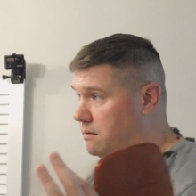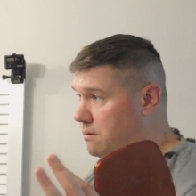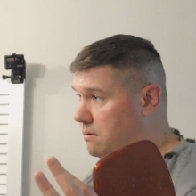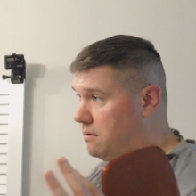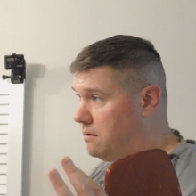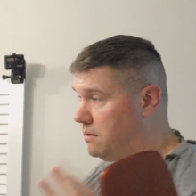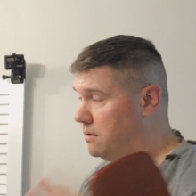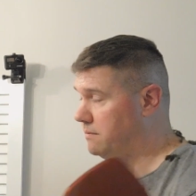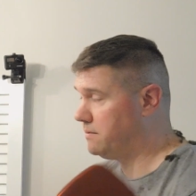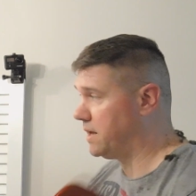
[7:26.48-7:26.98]

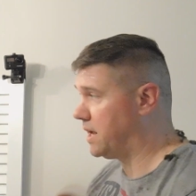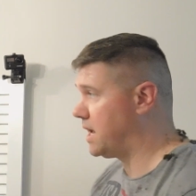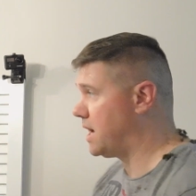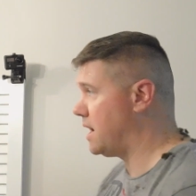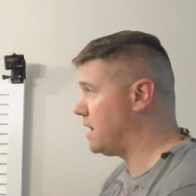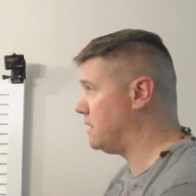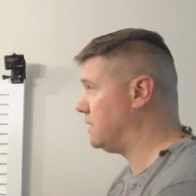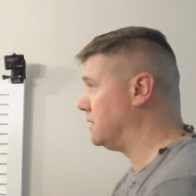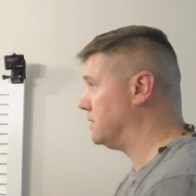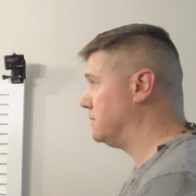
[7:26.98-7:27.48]
all of the
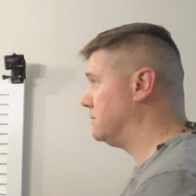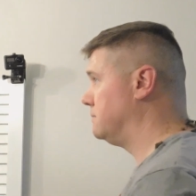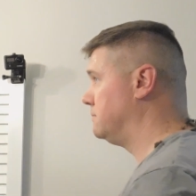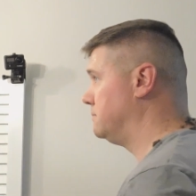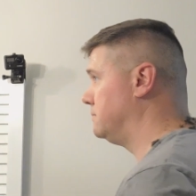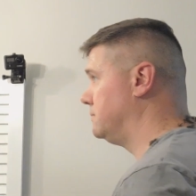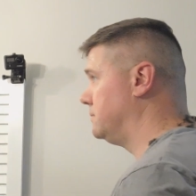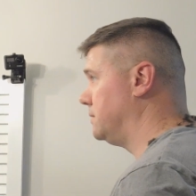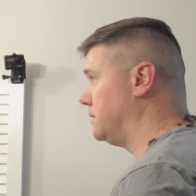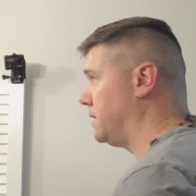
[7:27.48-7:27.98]
cowlick.
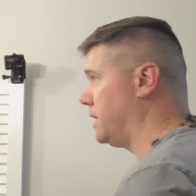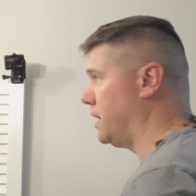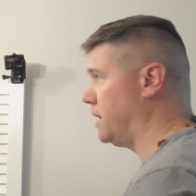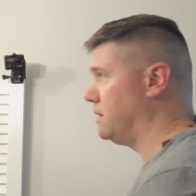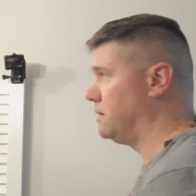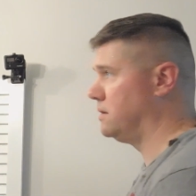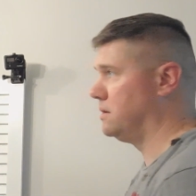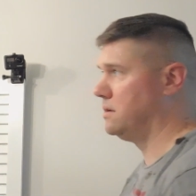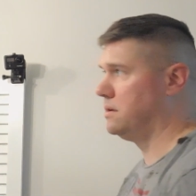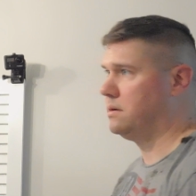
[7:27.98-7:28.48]
Okay.
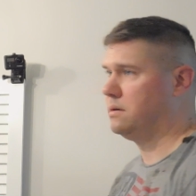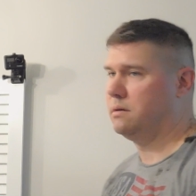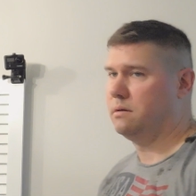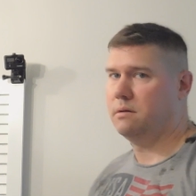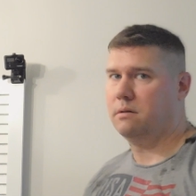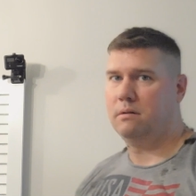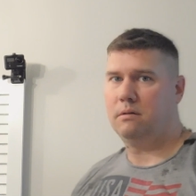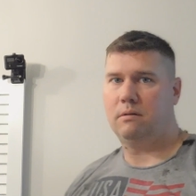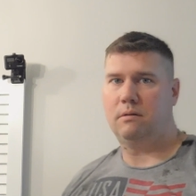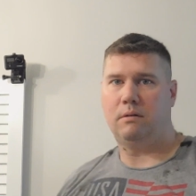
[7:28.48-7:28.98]

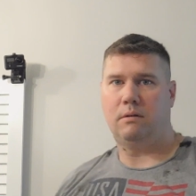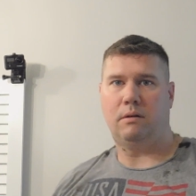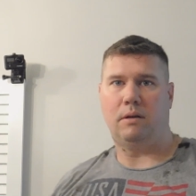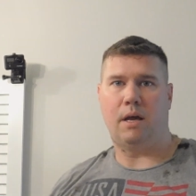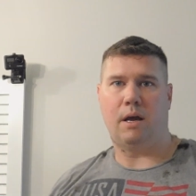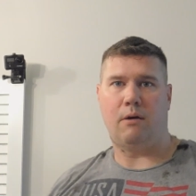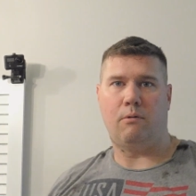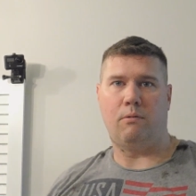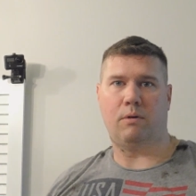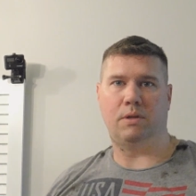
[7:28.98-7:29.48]

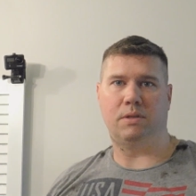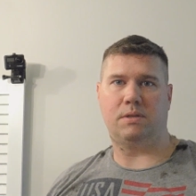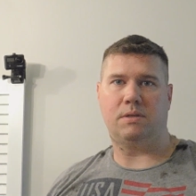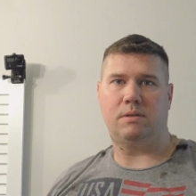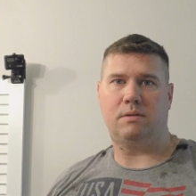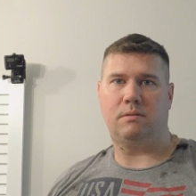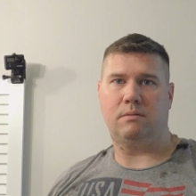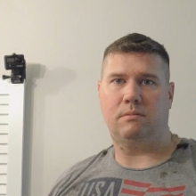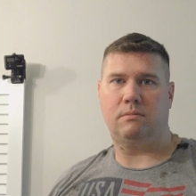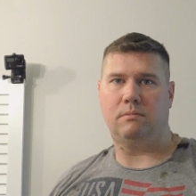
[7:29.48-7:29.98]
Now
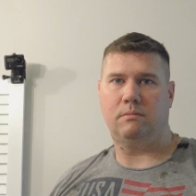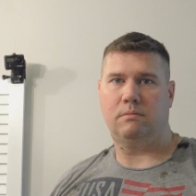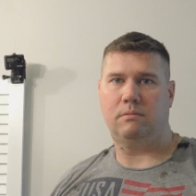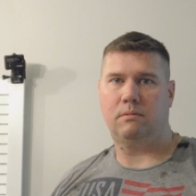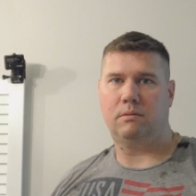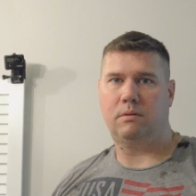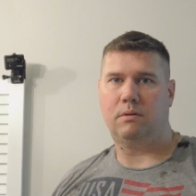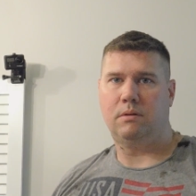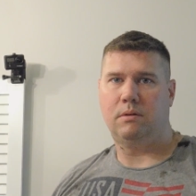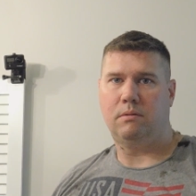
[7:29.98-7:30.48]
once
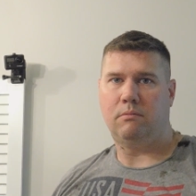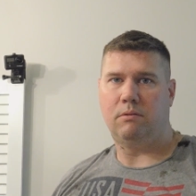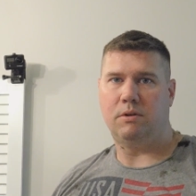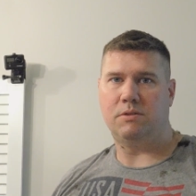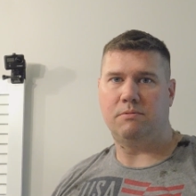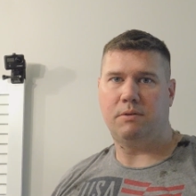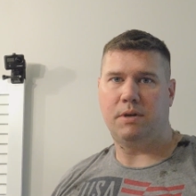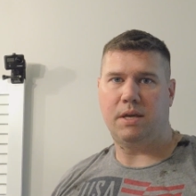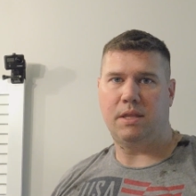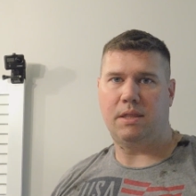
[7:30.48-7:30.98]

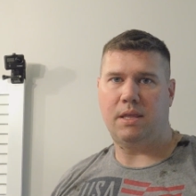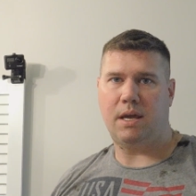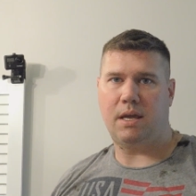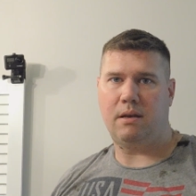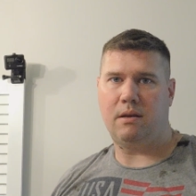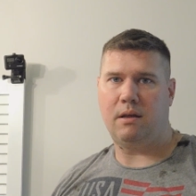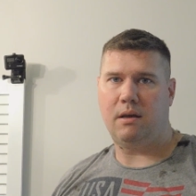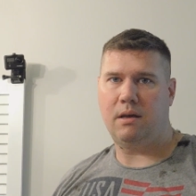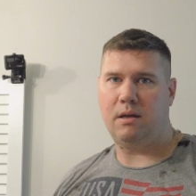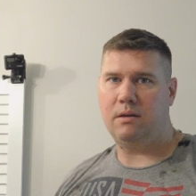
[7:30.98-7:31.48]
we get
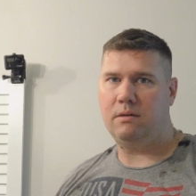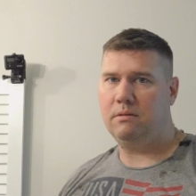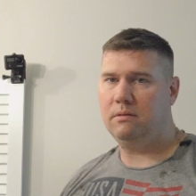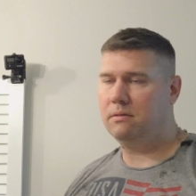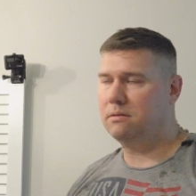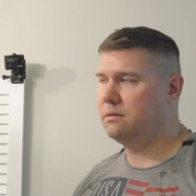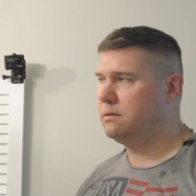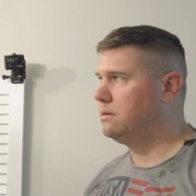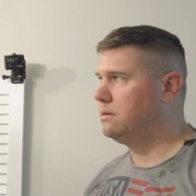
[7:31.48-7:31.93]
that done,